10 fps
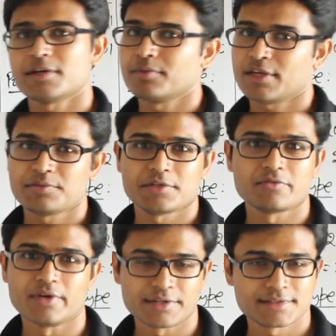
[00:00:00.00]
Sometimes
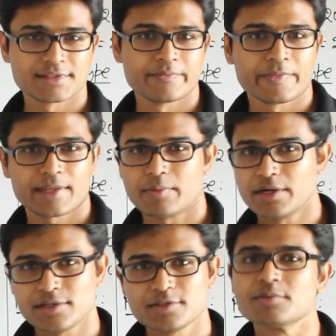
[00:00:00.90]
it works,
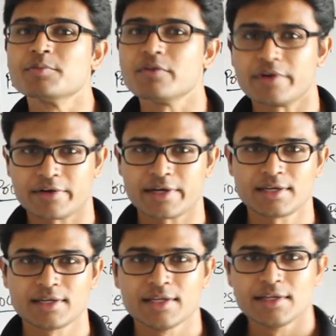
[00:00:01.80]
but it is simple one,
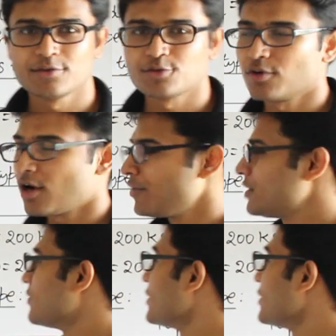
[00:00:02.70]
right? So how it